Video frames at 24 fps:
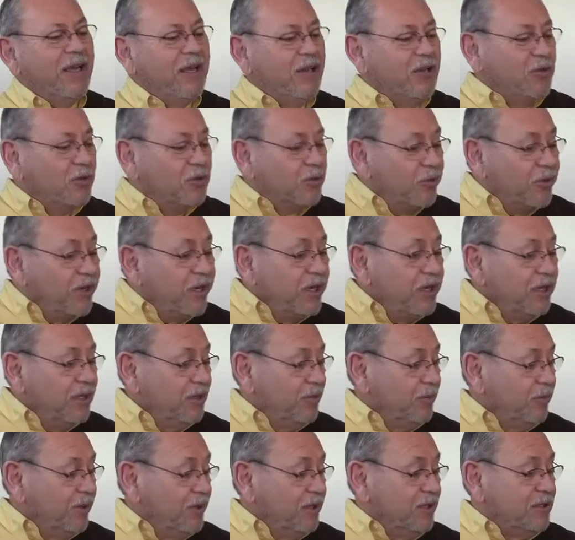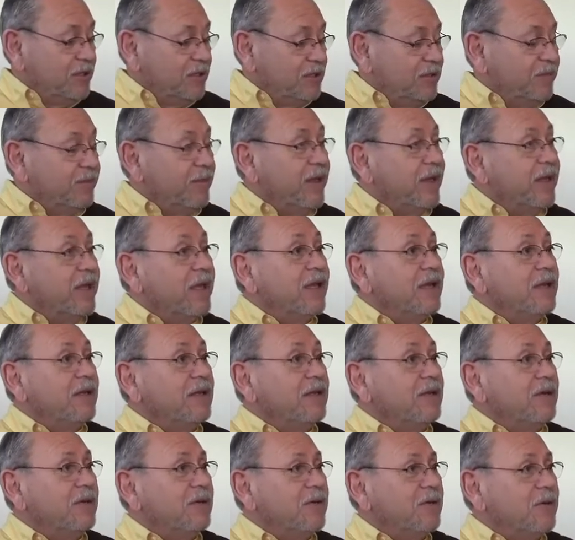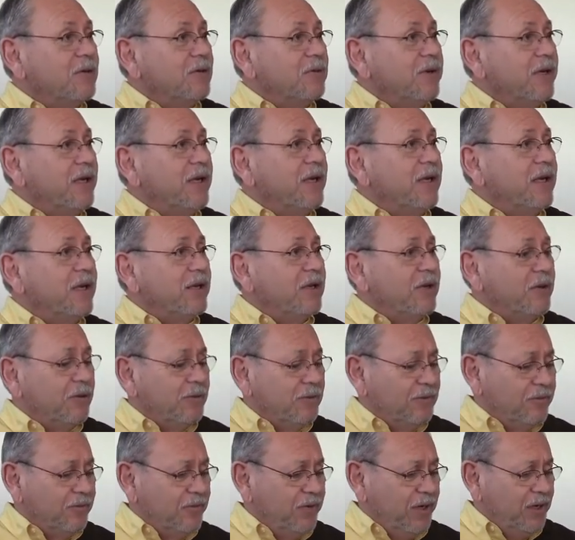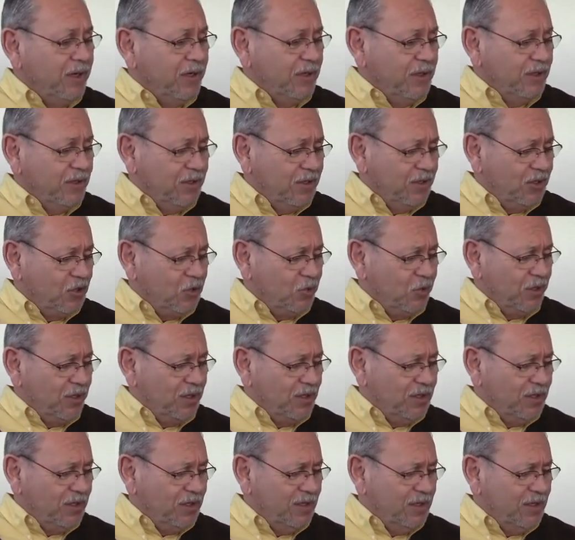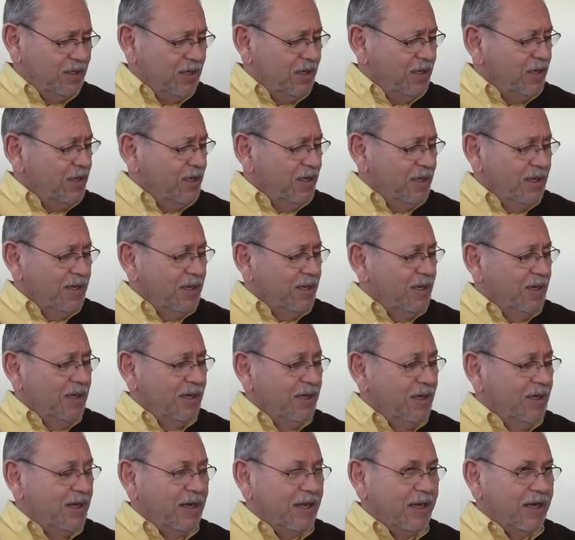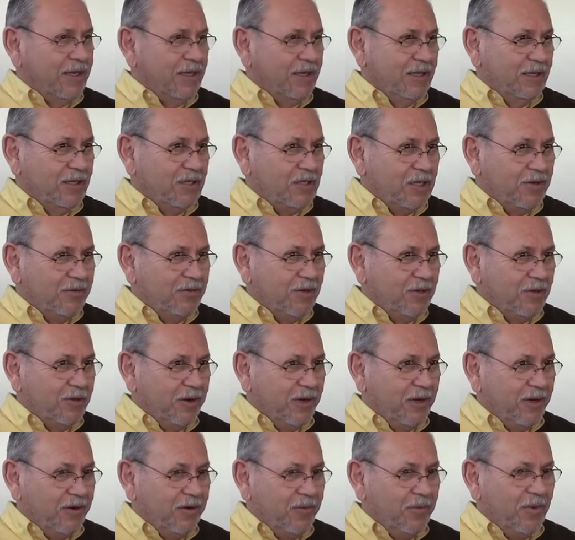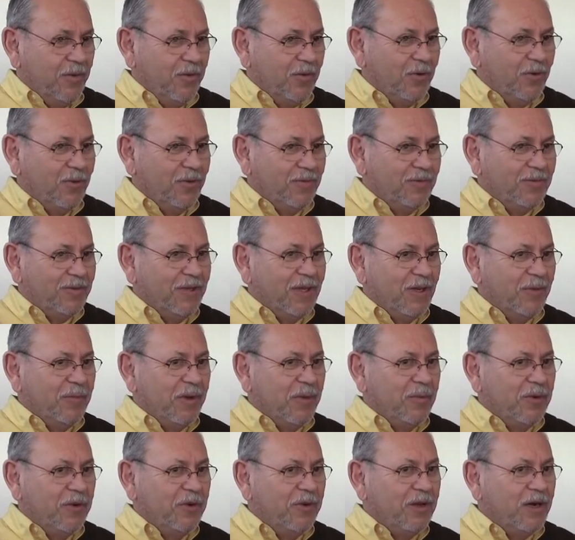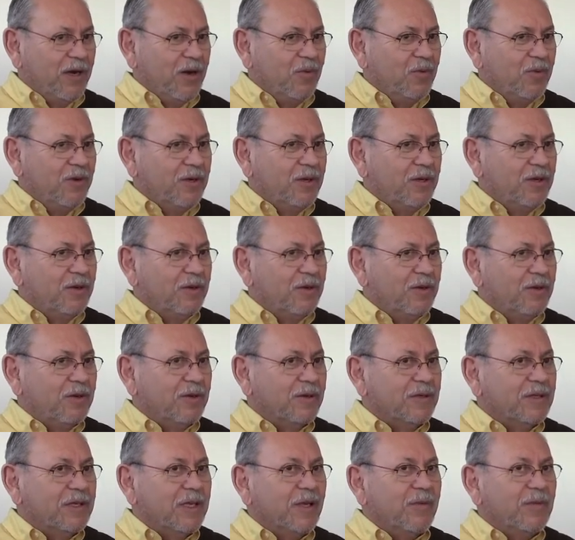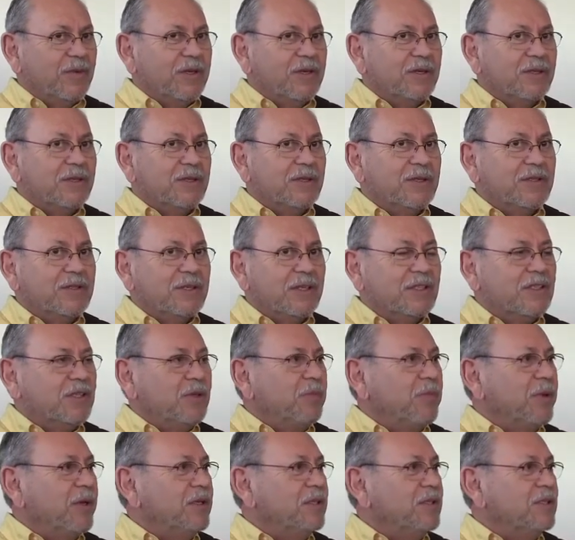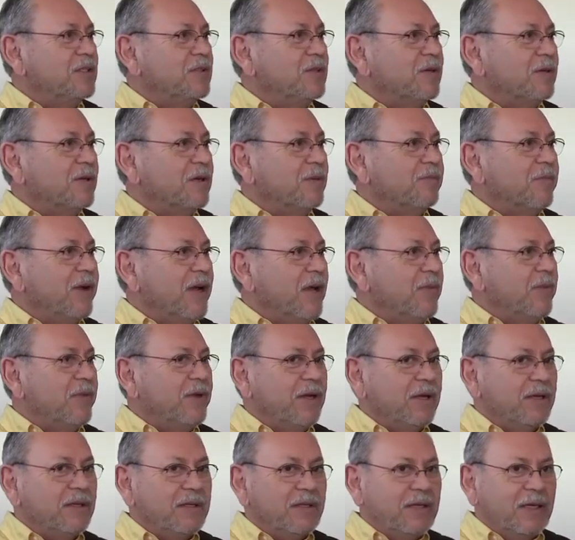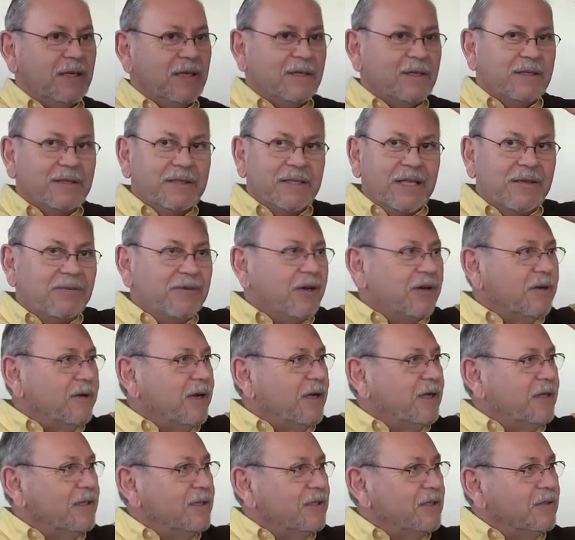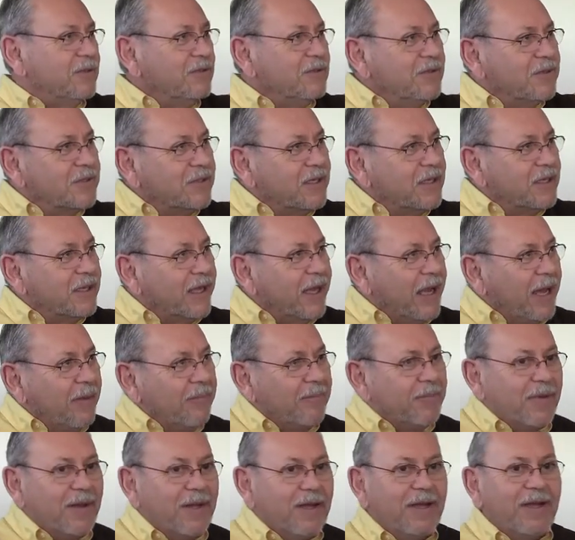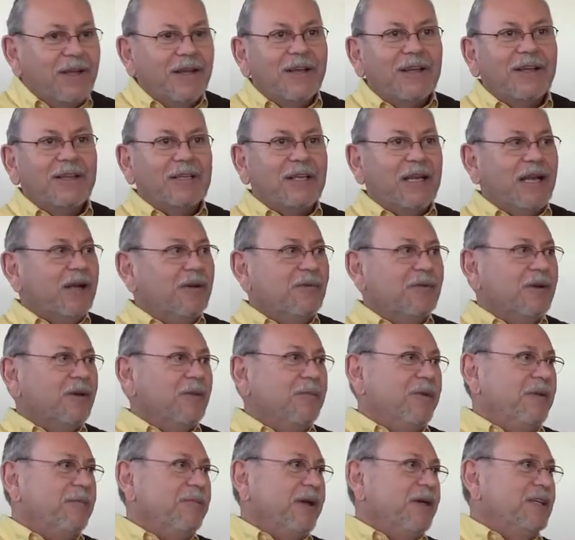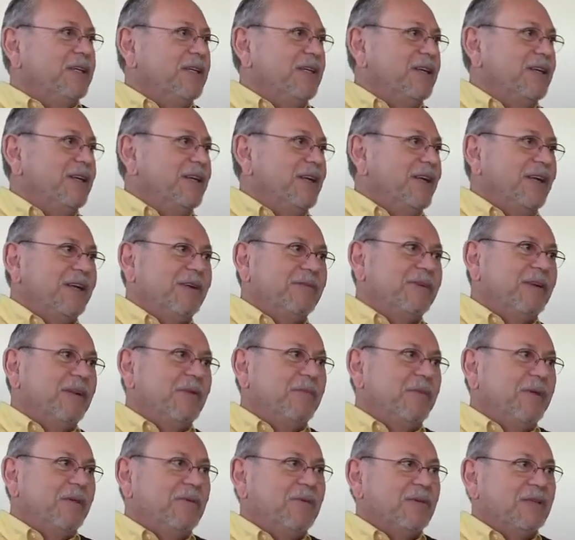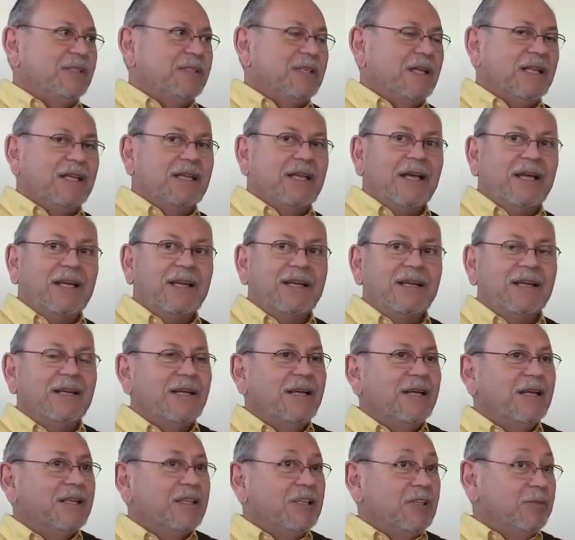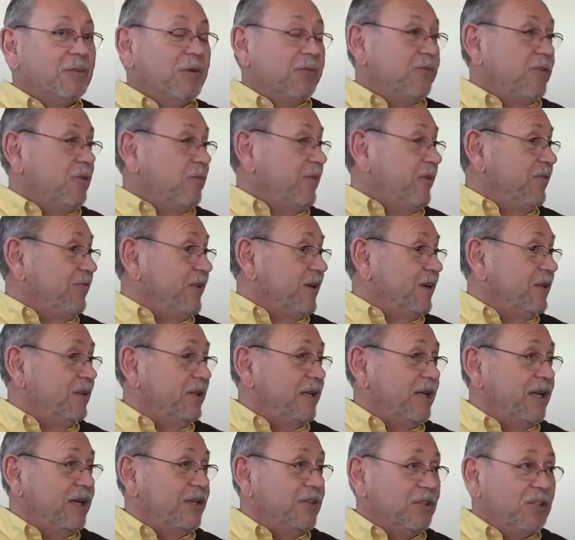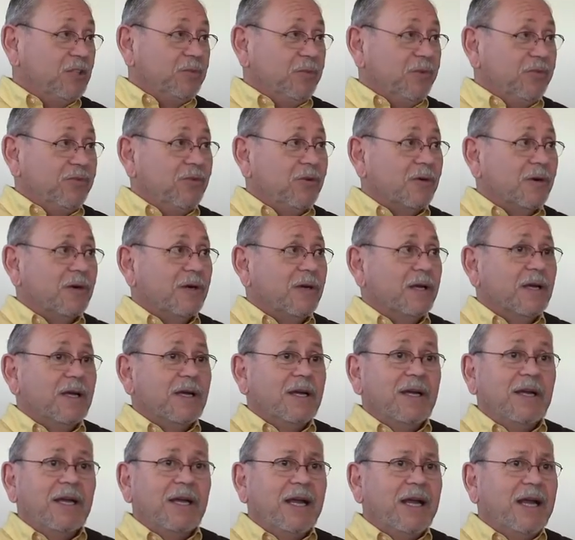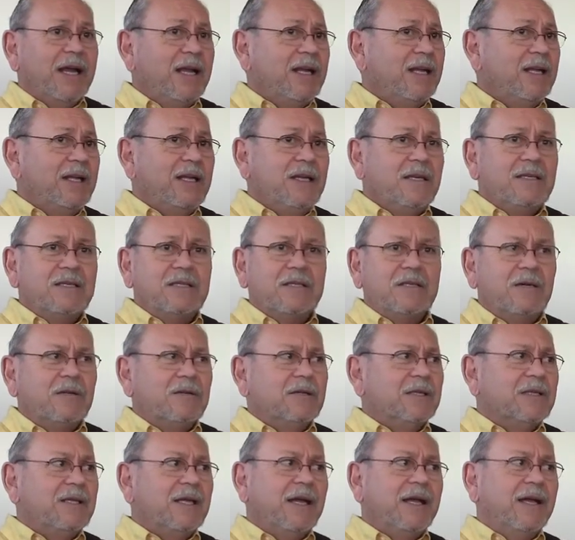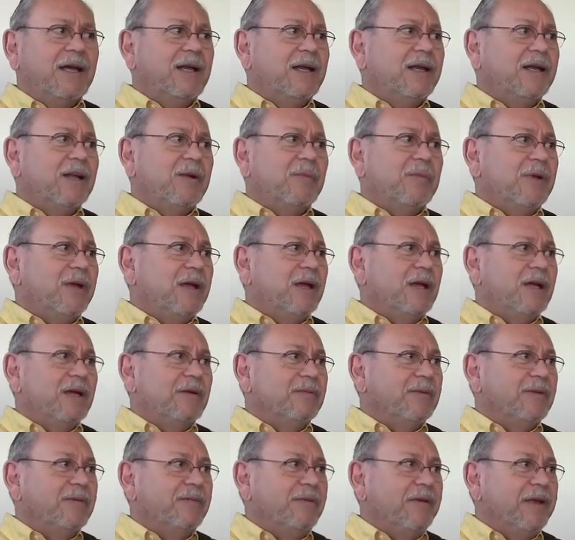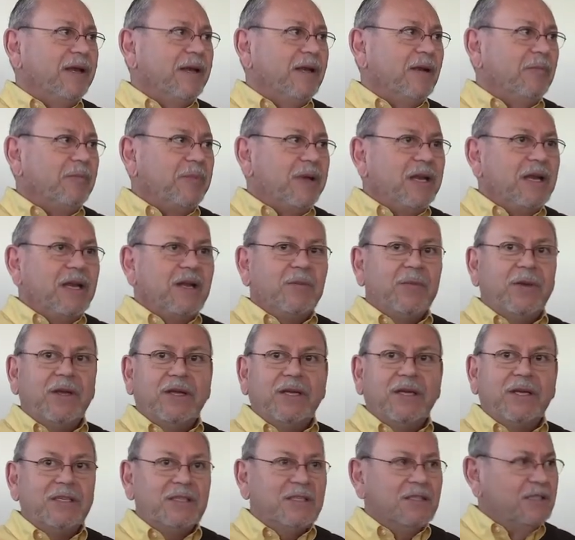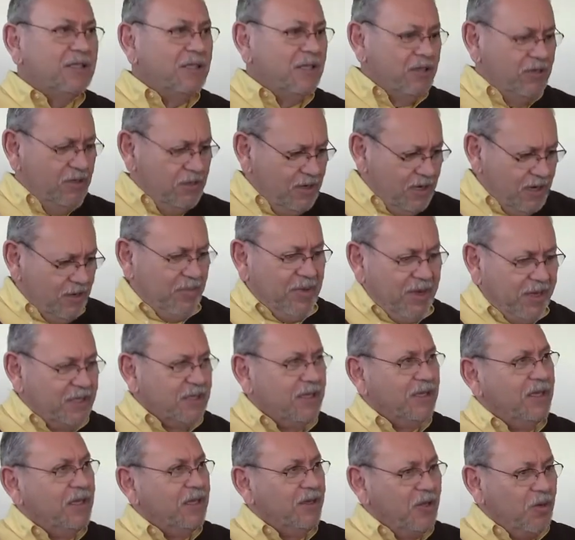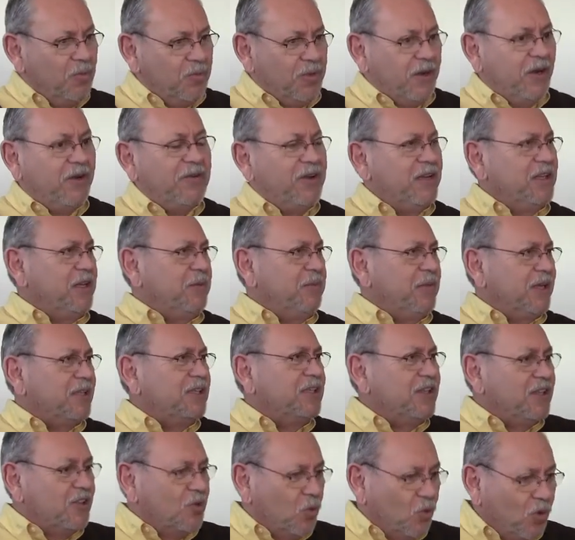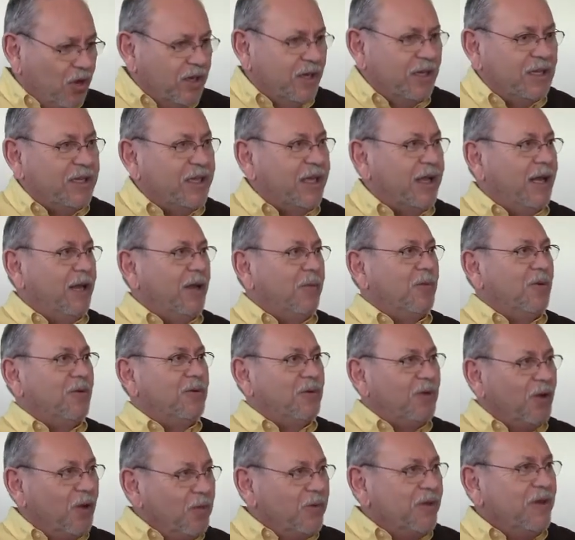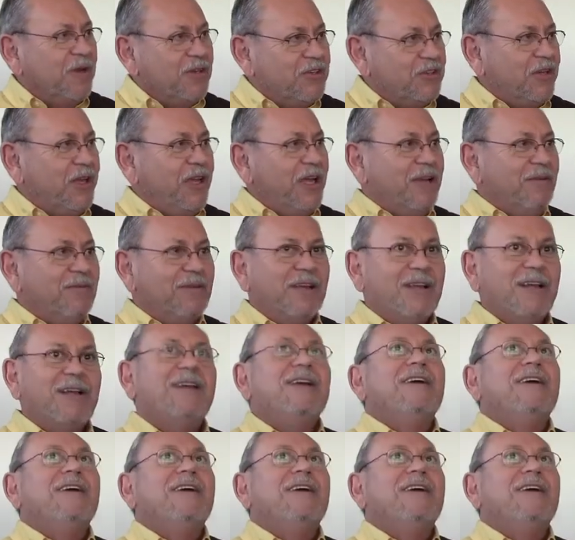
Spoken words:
And you're reading the books by then, you know, you're reading the histories. And like in the seventh grade, I remember telling my mother I wanted her to take me to the JCPenney store and buy me a David Crockett coonskin cap because I didn't want to be Mexican. I didn't want to be with Santana. This is before my father died, just before. And he scolded the hell out of me. I waited a beating because he said, "You're a Mexican. You're proud of the Mexicans wanted the Alamo. Don't be ashamed."